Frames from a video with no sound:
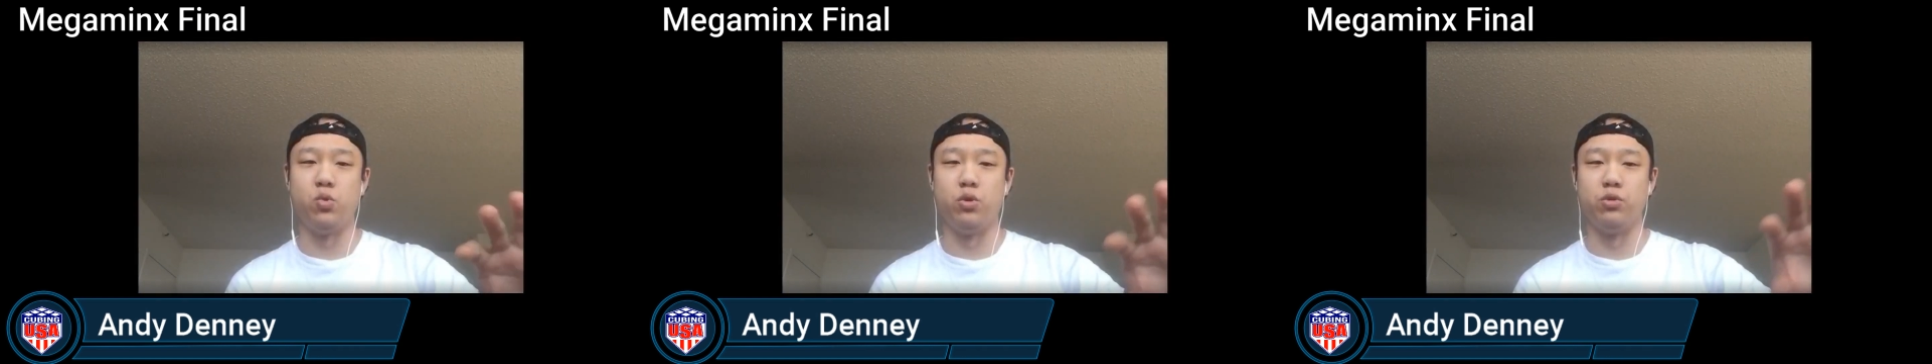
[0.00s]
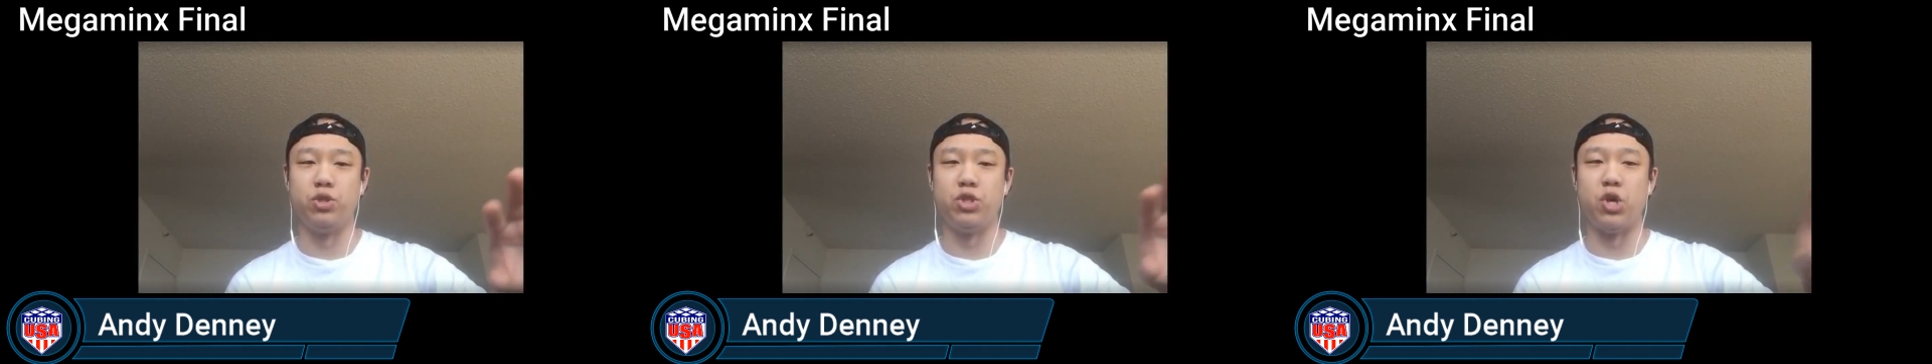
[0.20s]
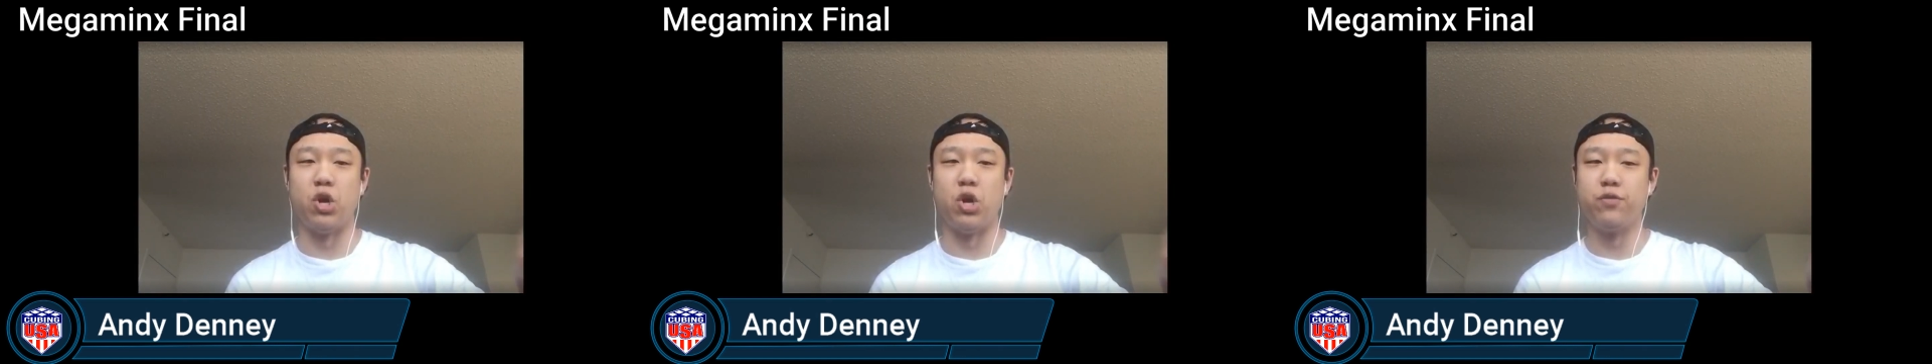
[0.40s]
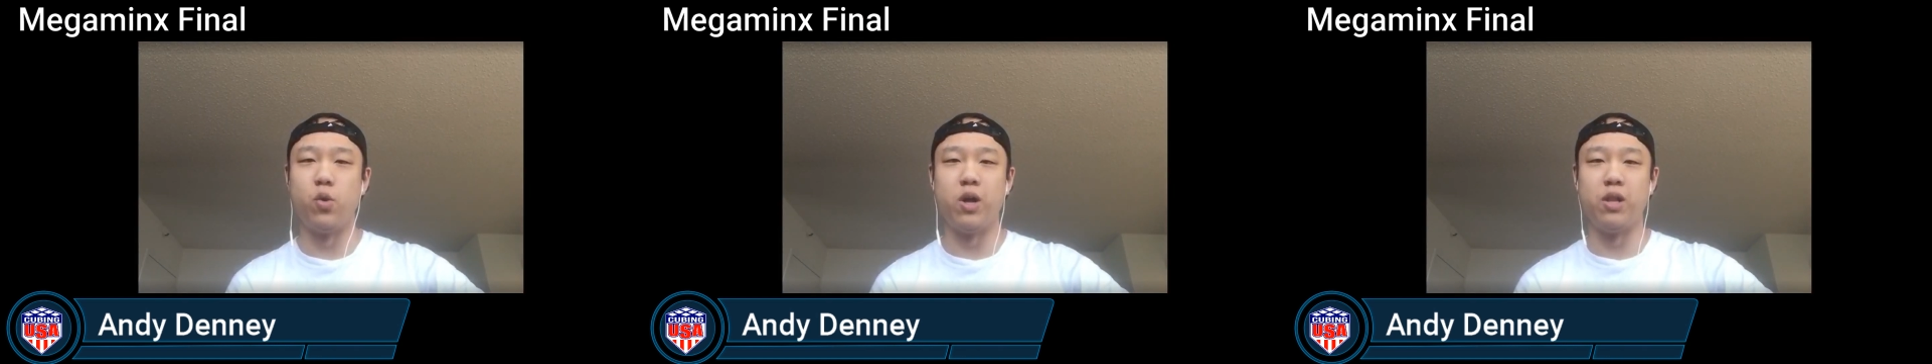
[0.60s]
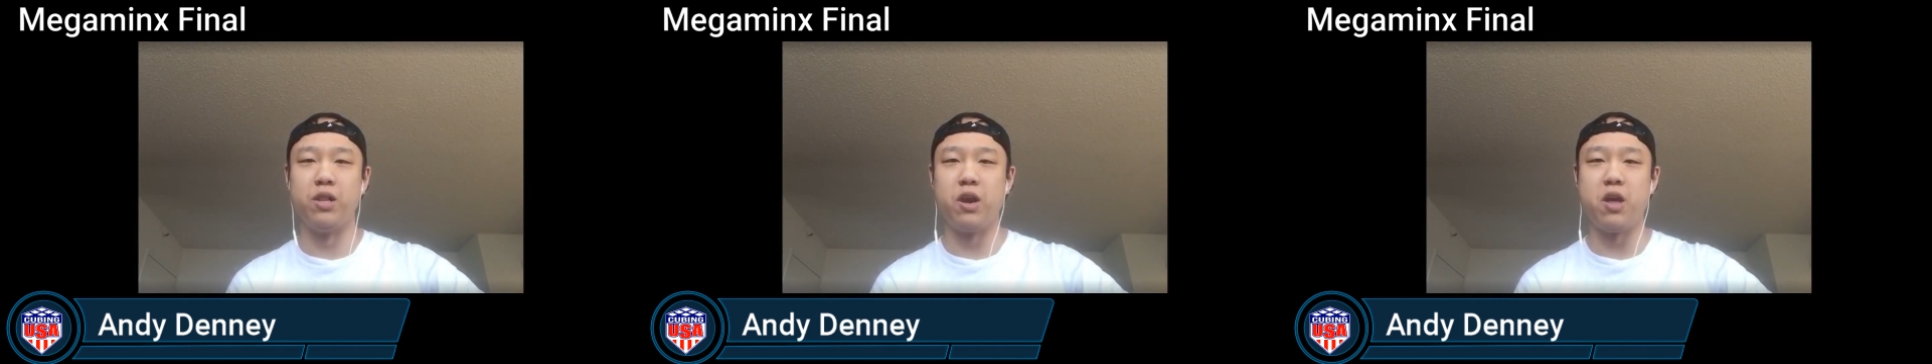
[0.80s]
solve
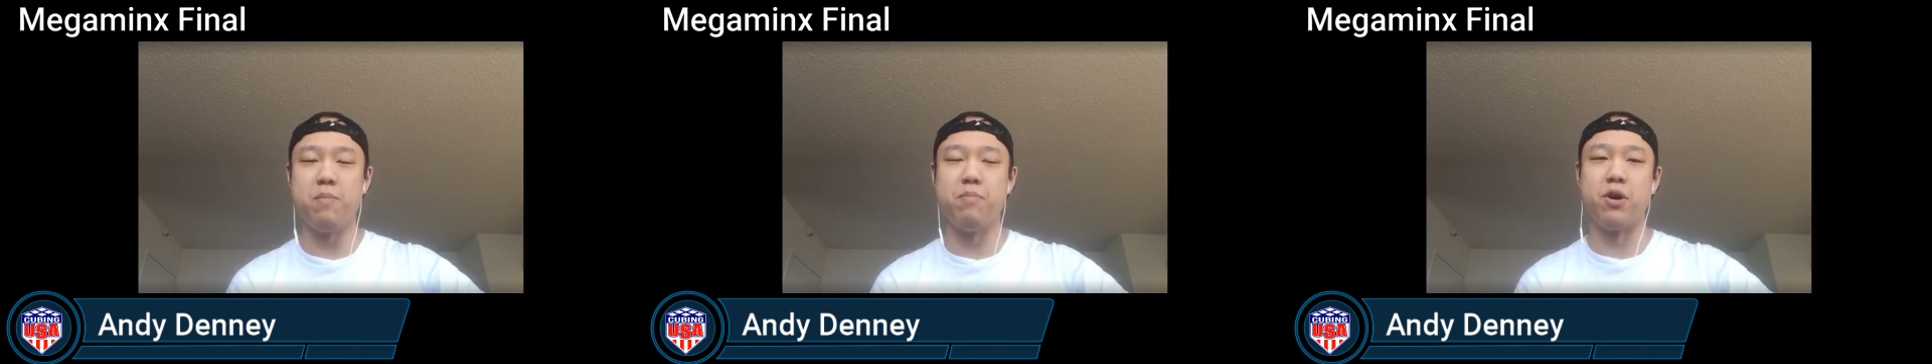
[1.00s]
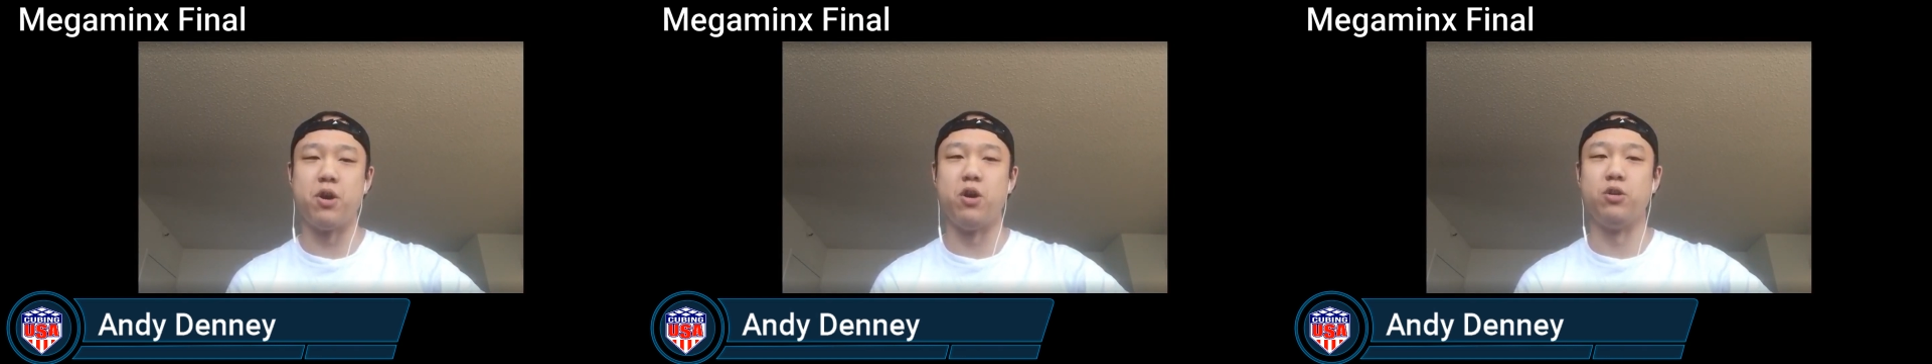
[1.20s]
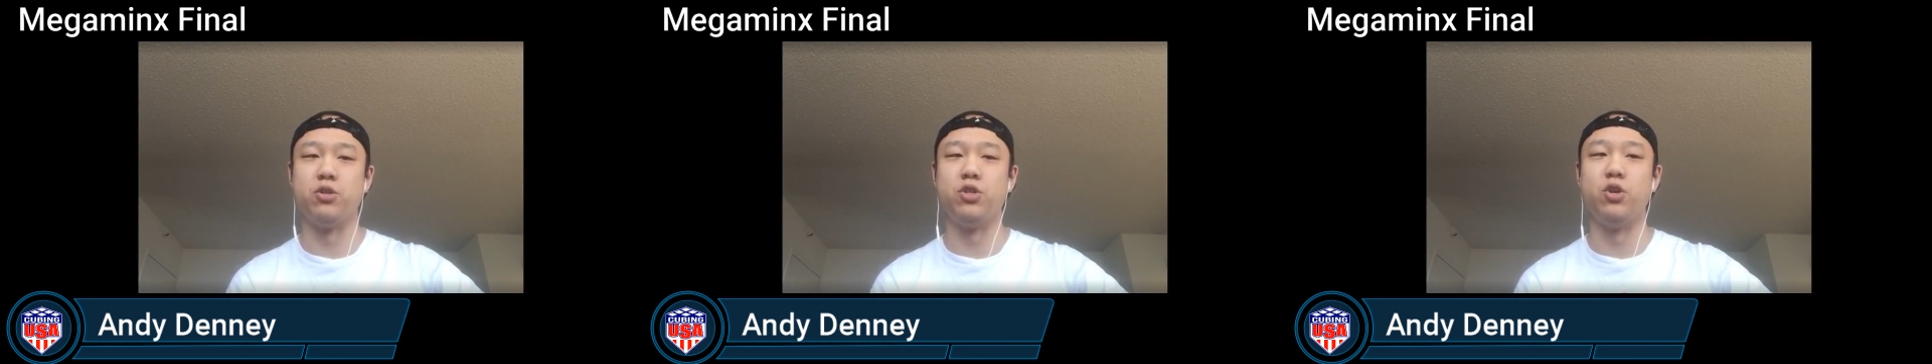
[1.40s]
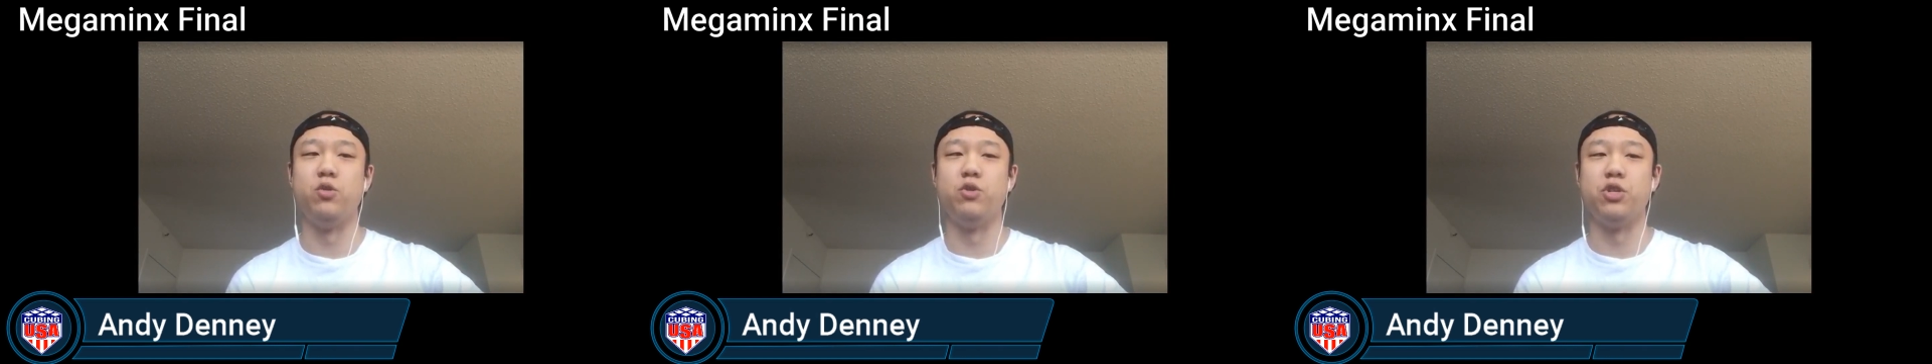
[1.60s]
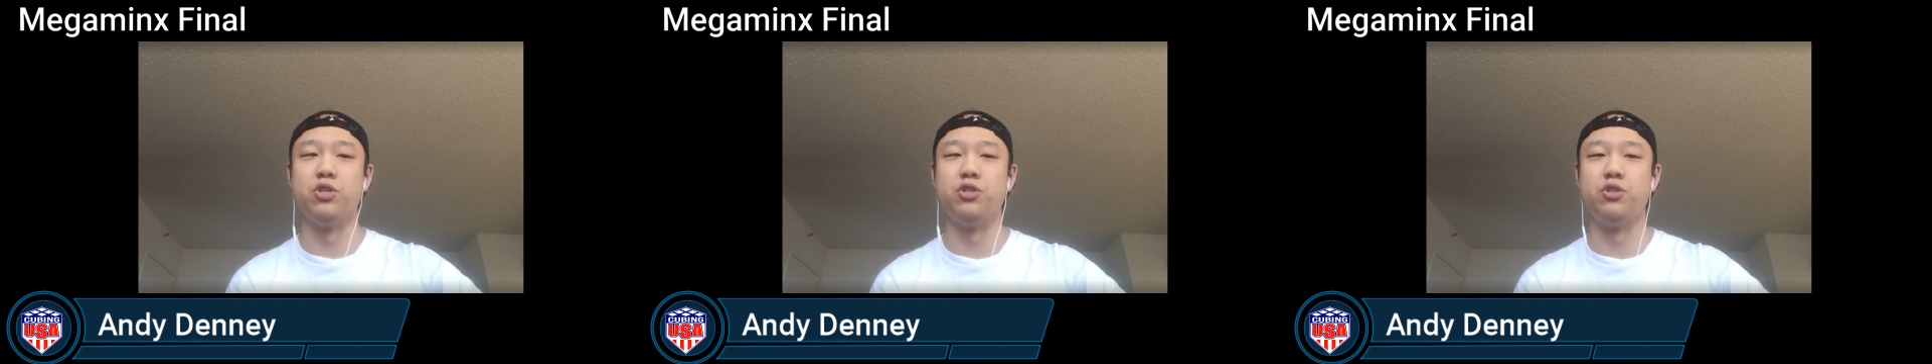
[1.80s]
quality, but
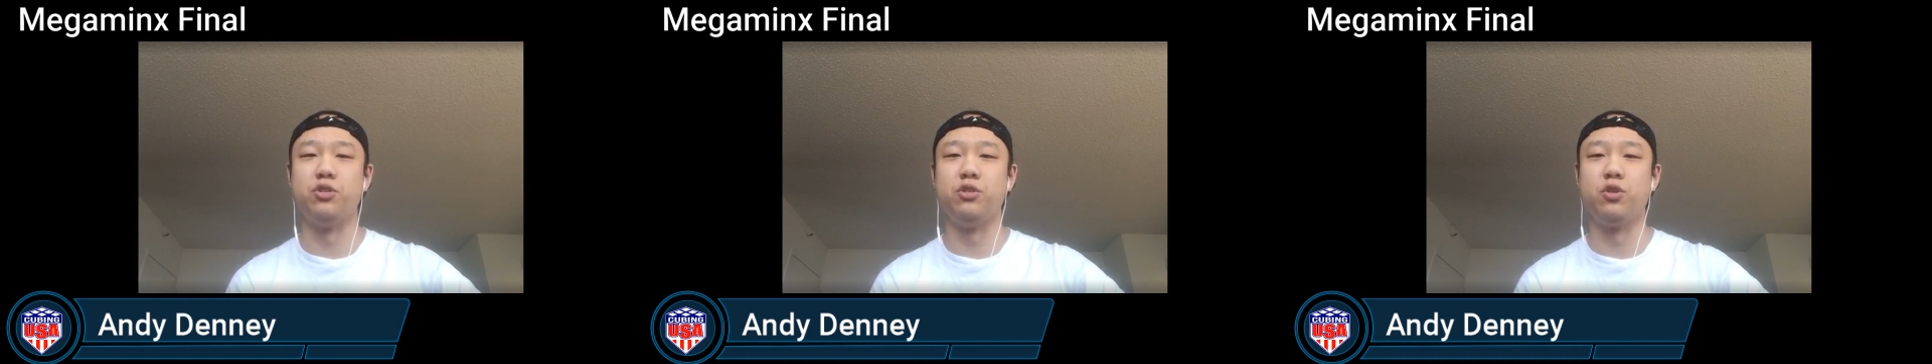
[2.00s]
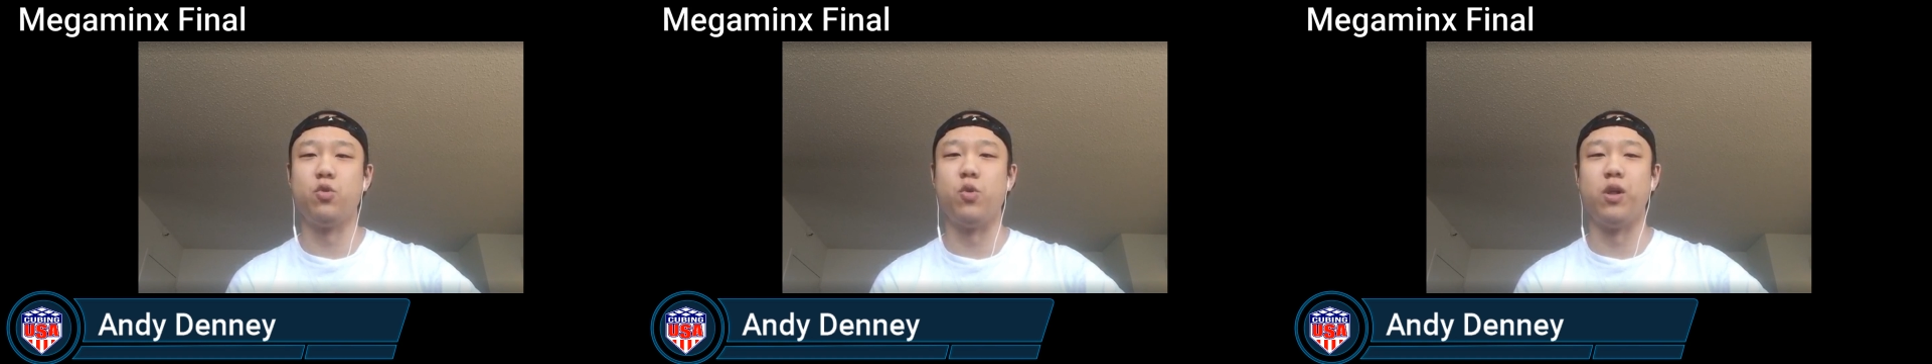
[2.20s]
also just